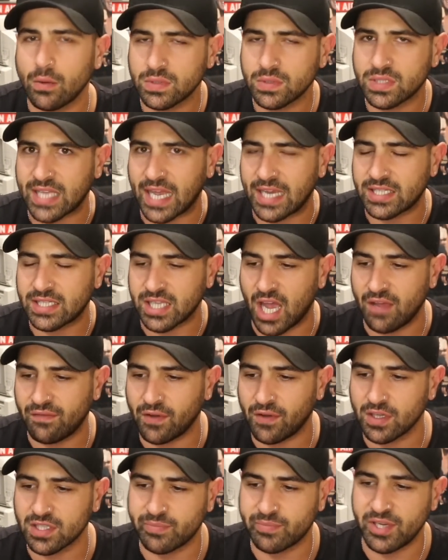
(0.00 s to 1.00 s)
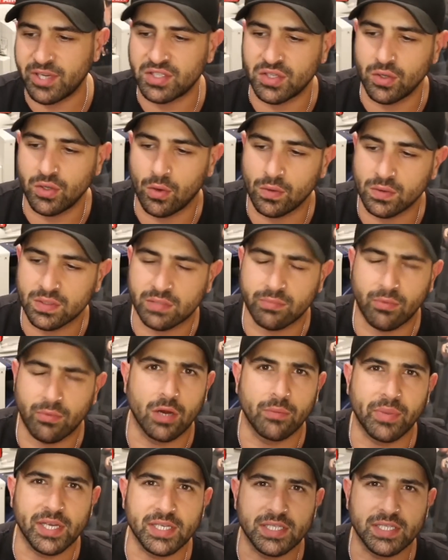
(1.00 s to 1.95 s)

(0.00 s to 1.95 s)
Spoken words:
Stay safe. I'll speak to you all tomorrow.